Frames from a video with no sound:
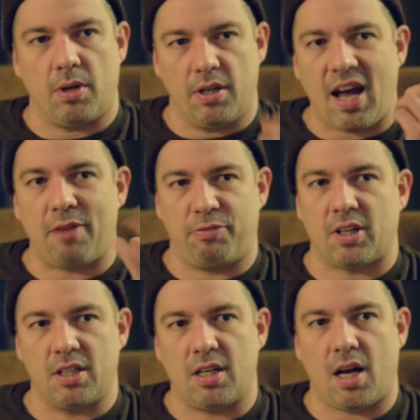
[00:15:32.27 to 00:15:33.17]
an
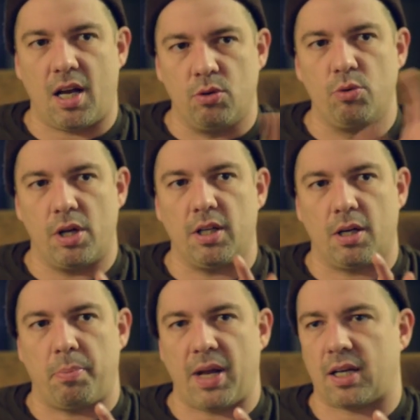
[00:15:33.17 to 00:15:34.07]
African guy who running
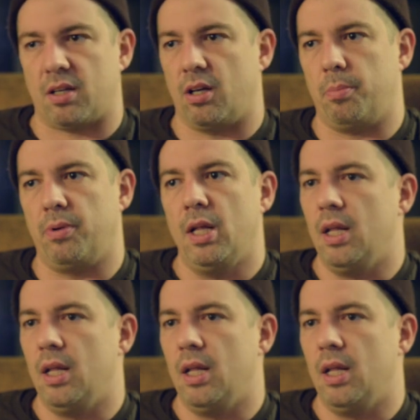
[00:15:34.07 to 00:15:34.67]
a black club,